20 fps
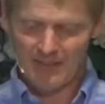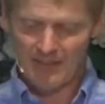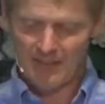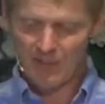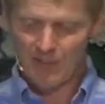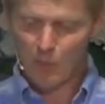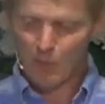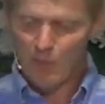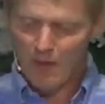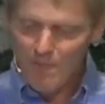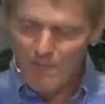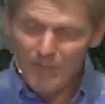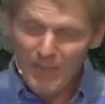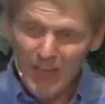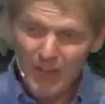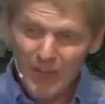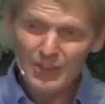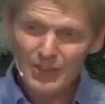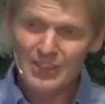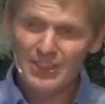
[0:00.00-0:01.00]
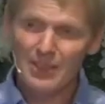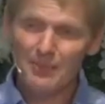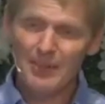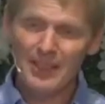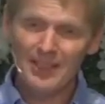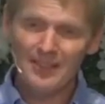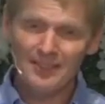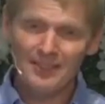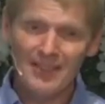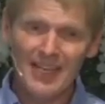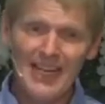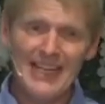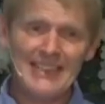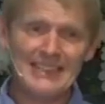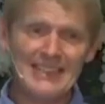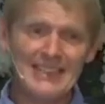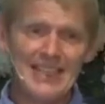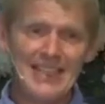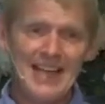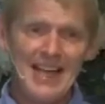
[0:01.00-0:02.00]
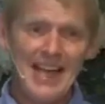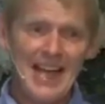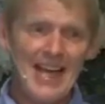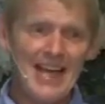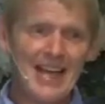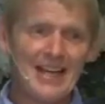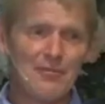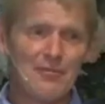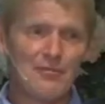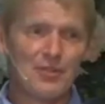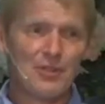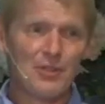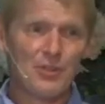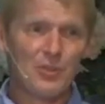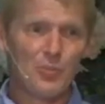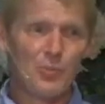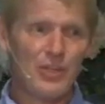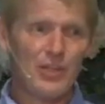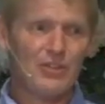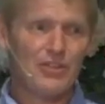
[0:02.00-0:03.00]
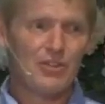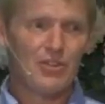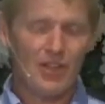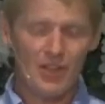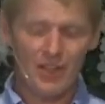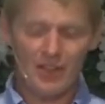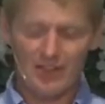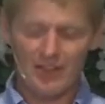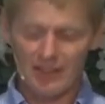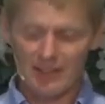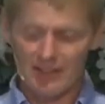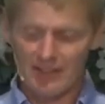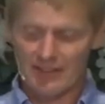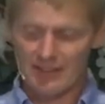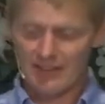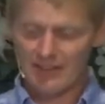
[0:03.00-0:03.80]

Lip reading: Or what fellowship can light have with darkness?